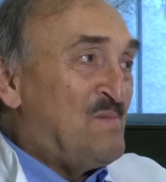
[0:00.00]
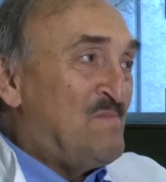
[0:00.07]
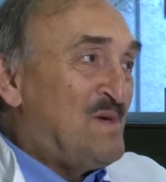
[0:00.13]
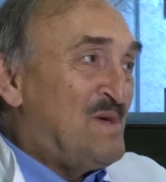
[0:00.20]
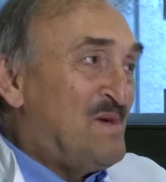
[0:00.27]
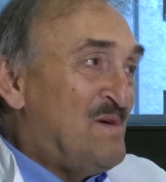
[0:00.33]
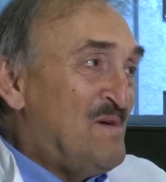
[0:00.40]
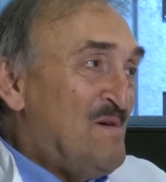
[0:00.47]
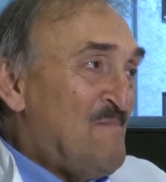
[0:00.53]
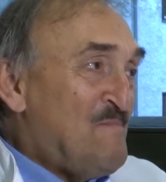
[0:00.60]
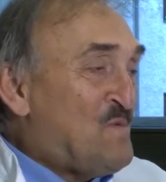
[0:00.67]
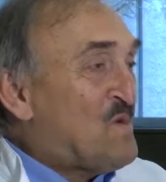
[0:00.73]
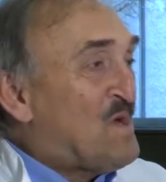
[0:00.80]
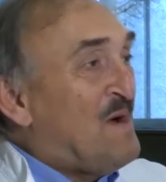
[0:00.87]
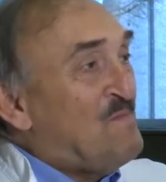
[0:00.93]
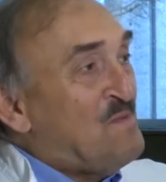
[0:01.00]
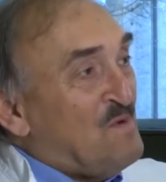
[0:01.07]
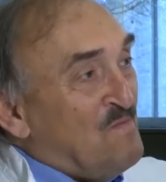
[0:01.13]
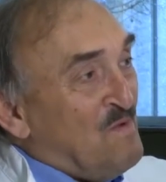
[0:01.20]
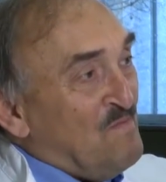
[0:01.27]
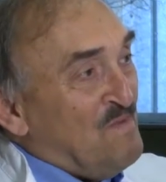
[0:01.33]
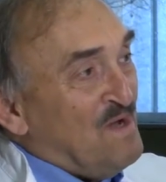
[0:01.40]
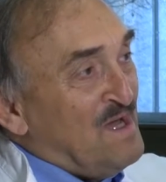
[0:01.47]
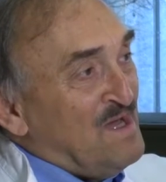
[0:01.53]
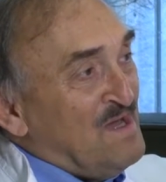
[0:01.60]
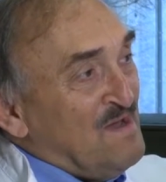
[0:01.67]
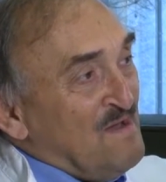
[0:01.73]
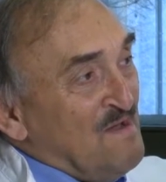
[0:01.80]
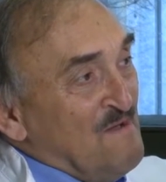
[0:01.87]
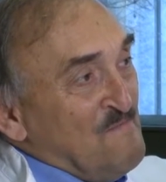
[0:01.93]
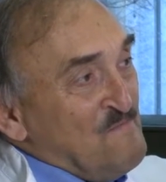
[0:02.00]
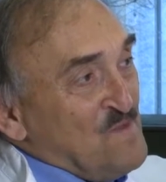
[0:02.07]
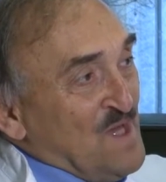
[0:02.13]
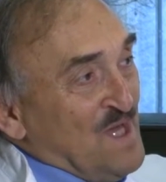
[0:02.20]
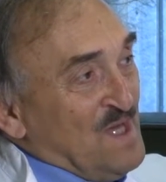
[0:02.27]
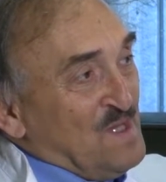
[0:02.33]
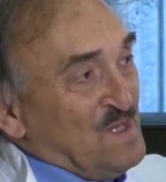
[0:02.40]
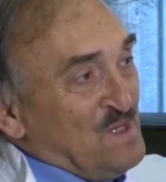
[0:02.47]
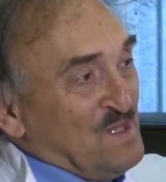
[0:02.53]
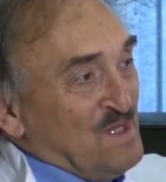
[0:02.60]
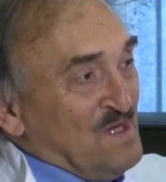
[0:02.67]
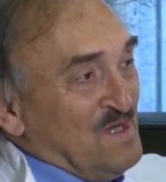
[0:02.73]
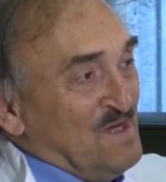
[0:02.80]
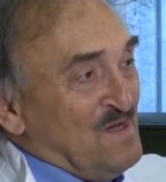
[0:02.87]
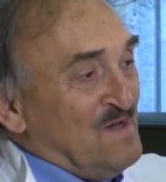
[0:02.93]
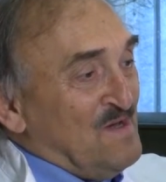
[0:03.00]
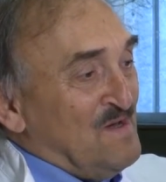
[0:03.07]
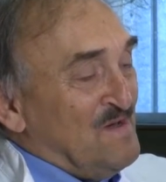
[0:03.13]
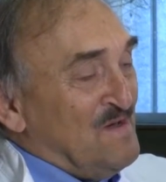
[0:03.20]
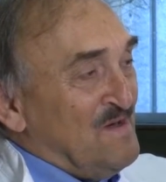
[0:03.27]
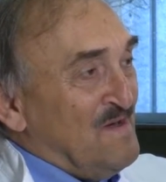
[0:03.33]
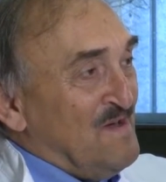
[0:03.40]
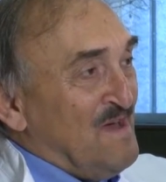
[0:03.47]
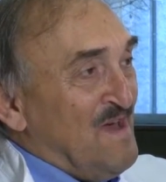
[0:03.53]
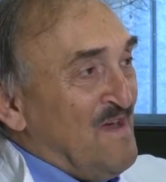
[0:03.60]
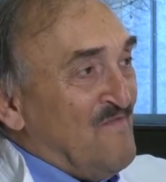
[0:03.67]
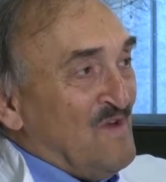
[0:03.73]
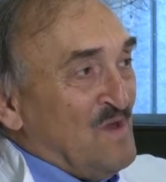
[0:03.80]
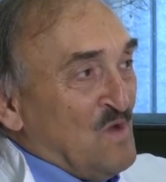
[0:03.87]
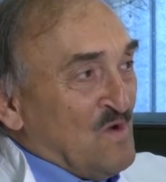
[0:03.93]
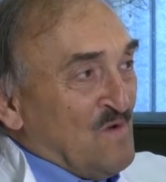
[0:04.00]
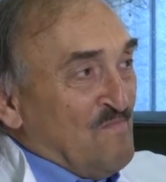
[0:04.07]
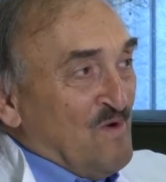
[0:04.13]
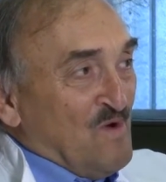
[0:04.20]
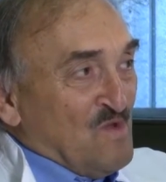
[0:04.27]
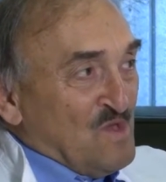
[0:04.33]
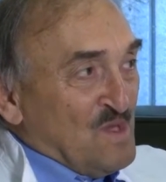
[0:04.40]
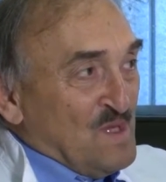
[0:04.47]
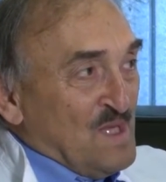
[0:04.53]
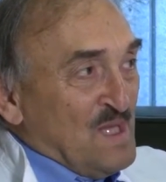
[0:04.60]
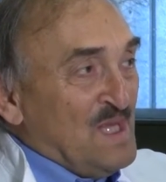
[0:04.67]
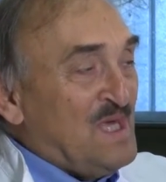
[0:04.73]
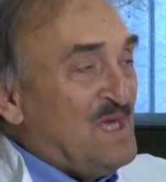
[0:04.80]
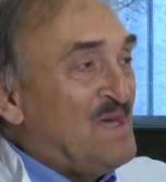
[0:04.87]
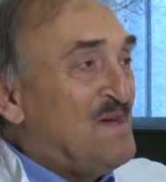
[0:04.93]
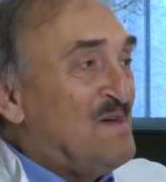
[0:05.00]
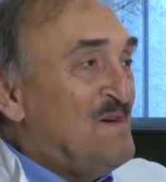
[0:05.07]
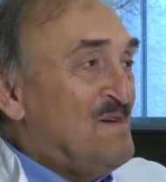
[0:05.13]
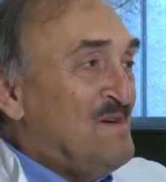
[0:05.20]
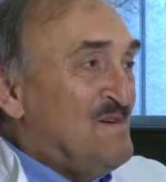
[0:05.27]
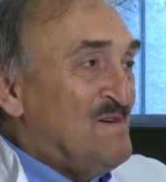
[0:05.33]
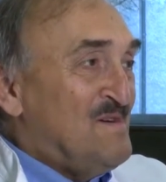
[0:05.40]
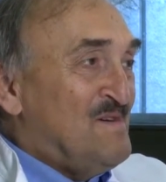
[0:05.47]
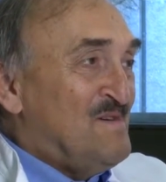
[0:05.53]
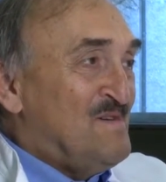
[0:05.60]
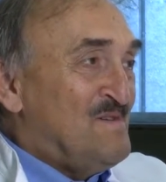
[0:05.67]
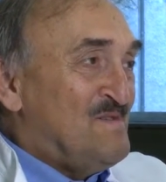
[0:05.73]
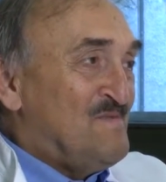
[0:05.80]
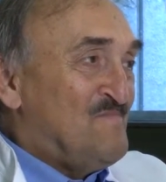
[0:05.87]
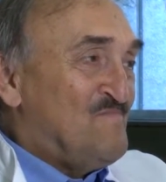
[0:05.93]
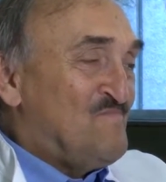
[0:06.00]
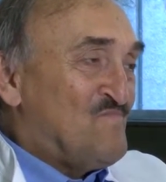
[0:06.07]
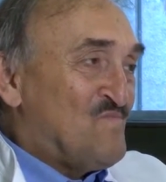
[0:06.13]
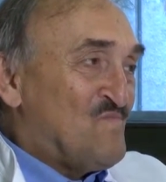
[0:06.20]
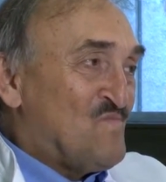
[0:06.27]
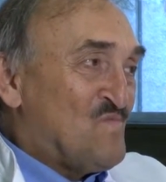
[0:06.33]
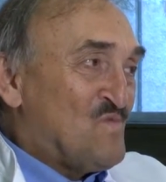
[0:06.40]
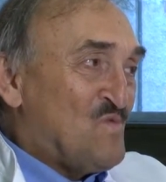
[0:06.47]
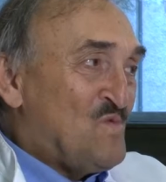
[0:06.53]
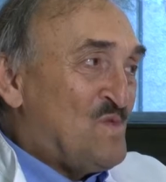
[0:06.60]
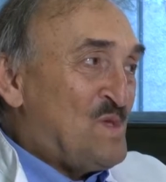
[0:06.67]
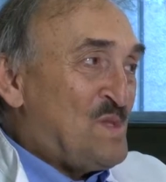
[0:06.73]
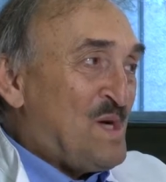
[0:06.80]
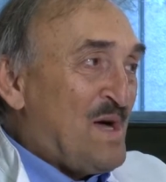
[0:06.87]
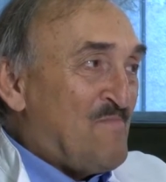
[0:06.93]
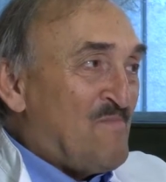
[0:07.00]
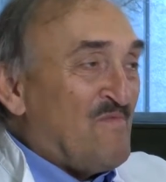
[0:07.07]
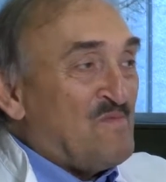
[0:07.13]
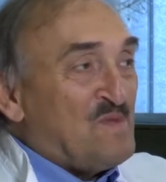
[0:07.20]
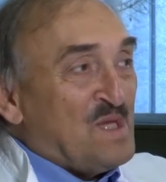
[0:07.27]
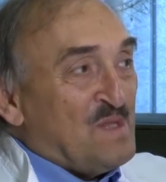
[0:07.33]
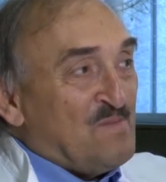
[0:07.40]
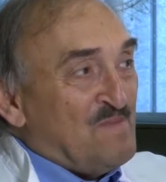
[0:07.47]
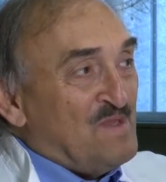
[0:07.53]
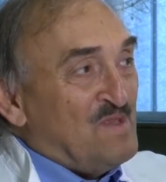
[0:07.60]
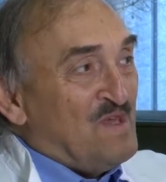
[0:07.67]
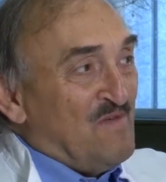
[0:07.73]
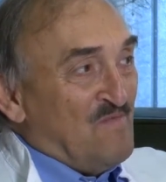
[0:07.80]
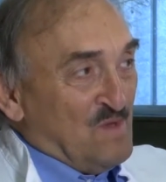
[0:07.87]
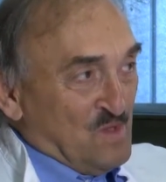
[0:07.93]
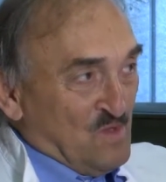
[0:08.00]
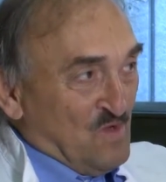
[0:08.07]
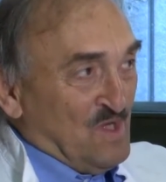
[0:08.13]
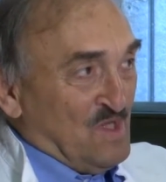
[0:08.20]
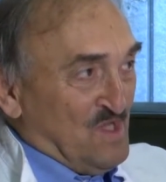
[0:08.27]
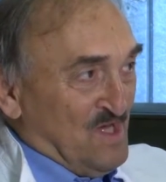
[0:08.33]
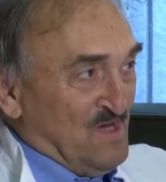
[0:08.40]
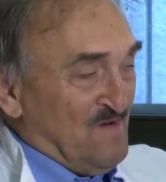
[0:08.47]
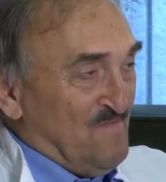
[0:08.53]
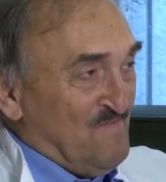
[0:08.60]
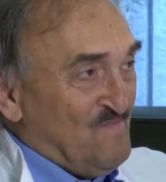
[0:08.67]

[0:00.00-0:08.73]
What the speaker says: me to come to Mumbai and have a look personally to the type of treatment they were doing there.